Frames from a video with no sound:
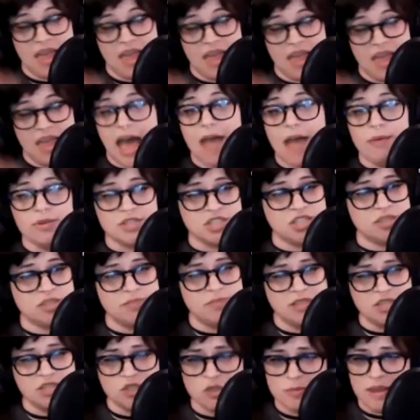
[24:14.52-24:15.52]
I was,
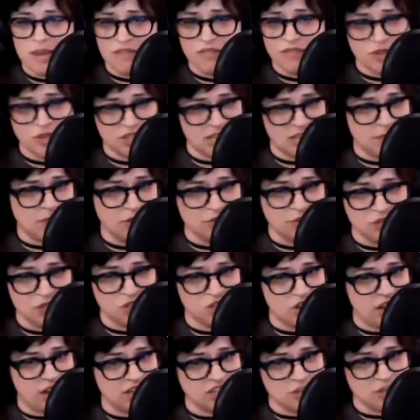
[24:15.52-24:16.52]
this is my first time using
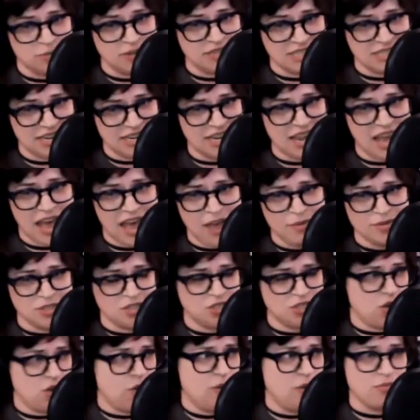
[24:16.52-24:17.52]
ChatGPT. I was
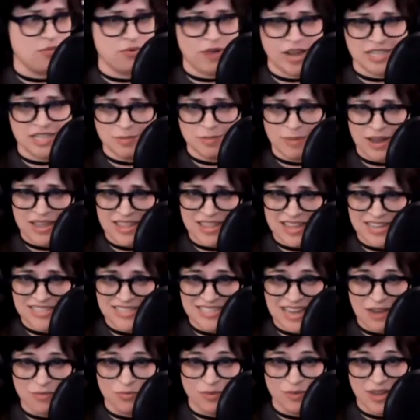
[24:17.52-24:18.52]
so impressed by this.
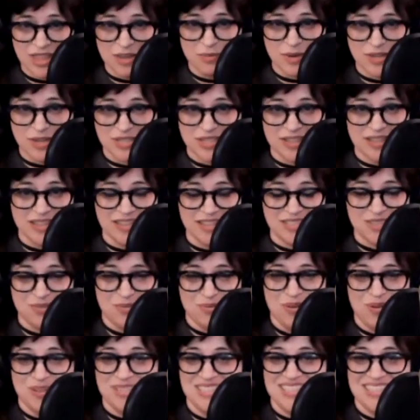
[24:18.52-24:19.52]
I really wish that
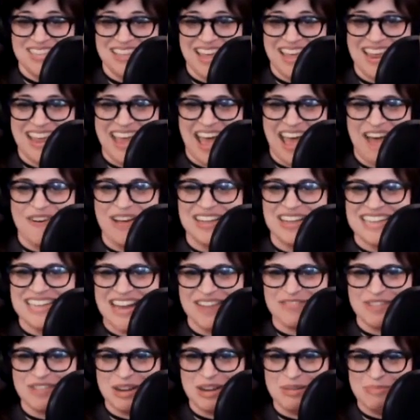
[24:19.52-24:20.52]
this was like how I did
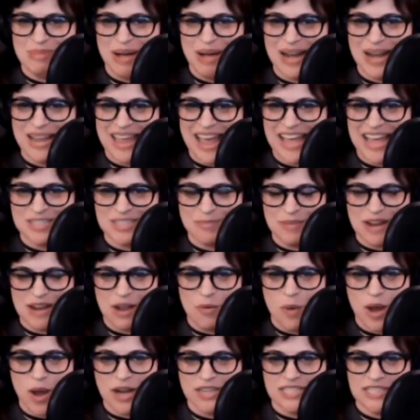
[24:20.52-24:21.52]
every podcast, but I
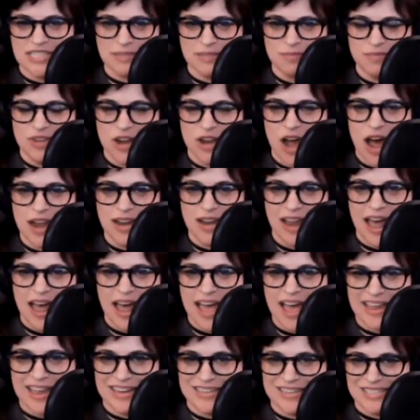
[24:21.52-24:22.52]
wanted to not
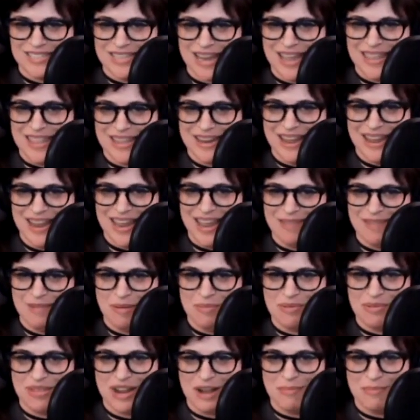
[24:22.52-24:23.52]
lie and say that I came
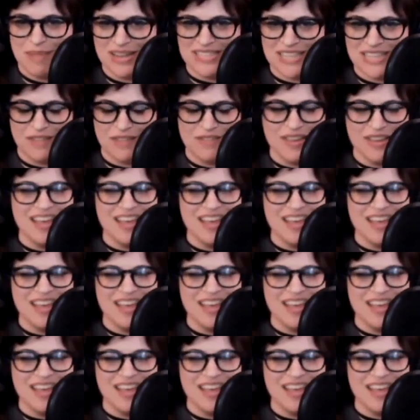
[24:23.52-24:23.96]
up with it on myself.